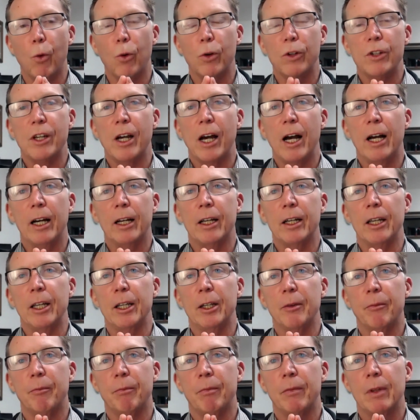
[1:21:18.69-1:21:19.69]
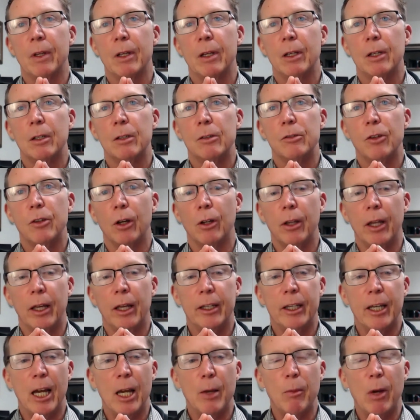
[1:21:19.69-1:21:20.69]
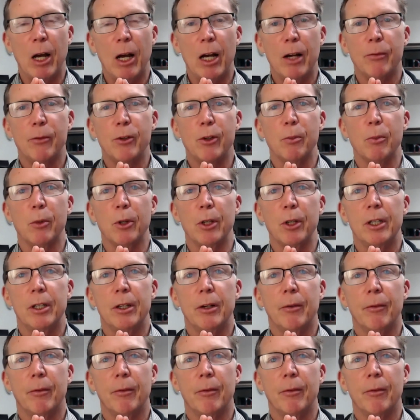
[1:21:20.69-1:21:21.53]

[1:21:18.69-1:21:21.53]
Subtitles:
targeting. So they came after me.